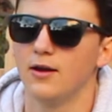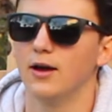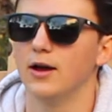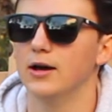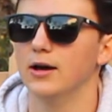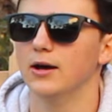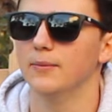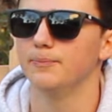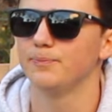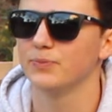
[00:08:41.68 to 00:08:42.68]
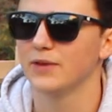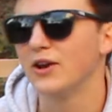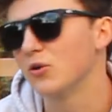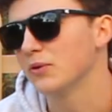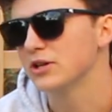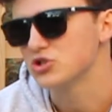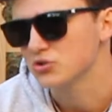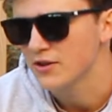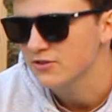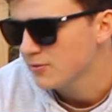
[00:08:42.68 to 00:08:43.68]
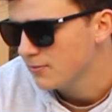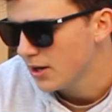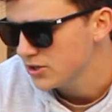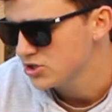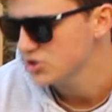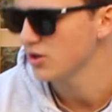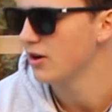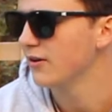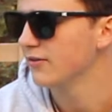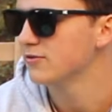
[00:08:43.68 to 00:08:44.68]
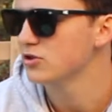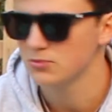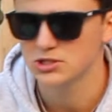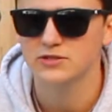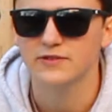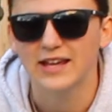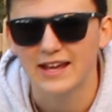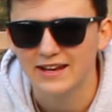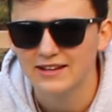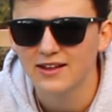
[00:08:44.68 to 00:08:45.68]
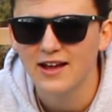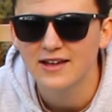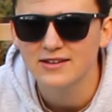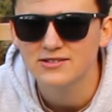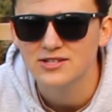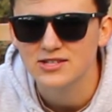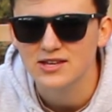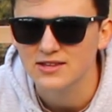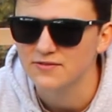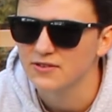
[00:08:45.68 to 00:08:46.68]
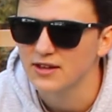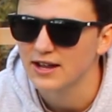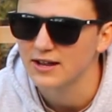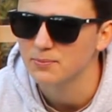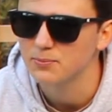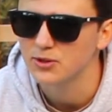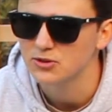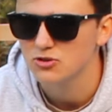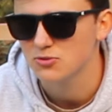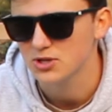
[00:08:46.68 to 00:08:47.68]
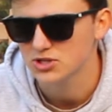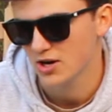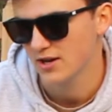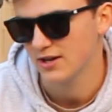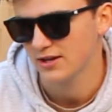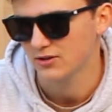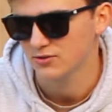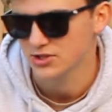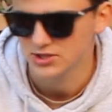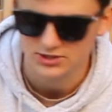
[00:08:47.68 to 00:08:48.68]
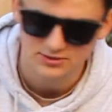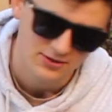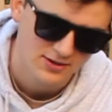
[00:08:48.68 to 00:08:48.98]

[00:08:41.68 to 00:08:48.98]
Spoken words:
I don't really trust them much on too much of an ante line, just because I feel like I can put too much on it and it'll just